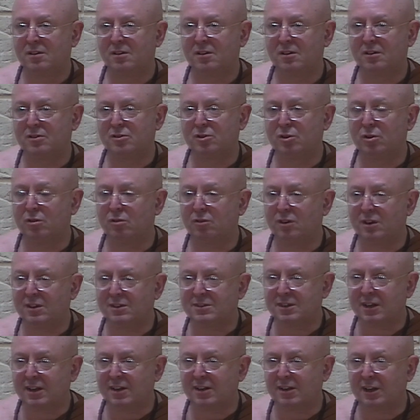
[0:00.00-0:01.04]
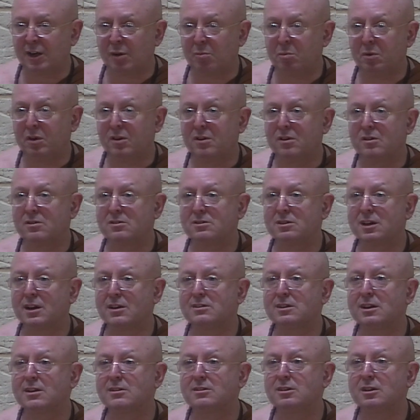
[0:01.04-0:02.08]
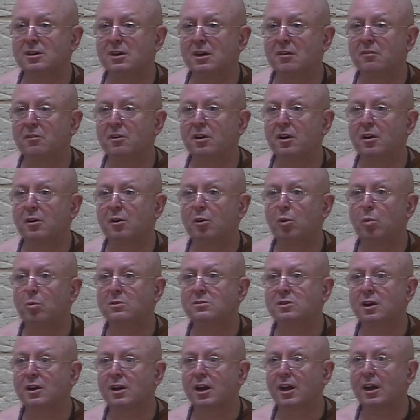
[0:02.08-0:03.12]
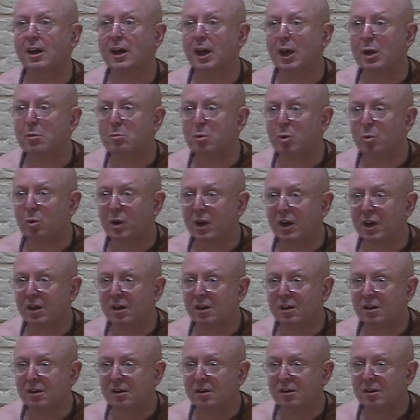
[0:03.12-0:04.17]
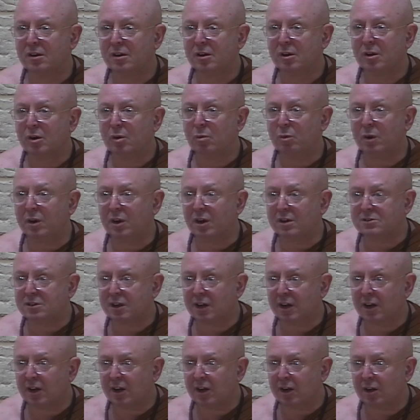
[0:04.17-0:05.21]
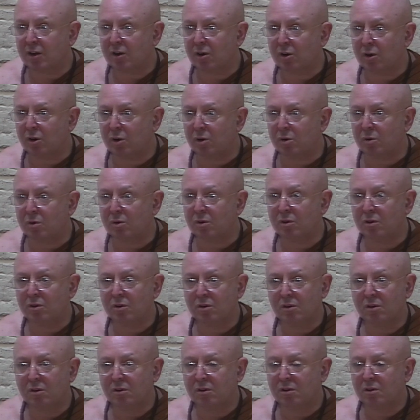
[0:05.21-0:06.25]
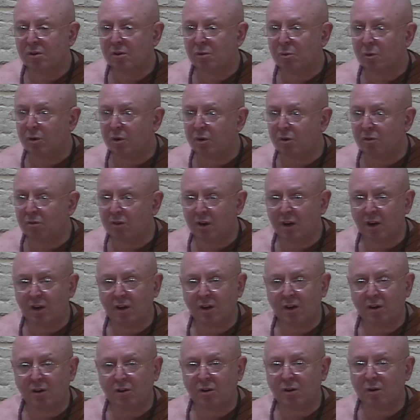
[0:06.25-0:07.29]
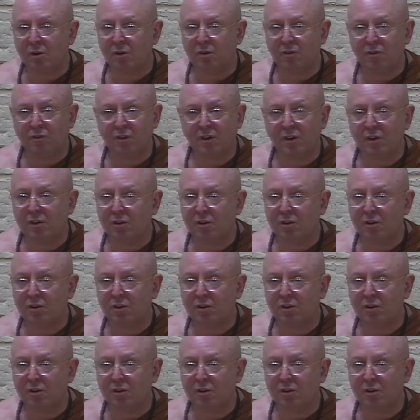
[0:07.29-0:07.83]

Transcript: I shouldn't have really said that, because that's actually giving almost like a game away. When I say let go, when you really let go, you think,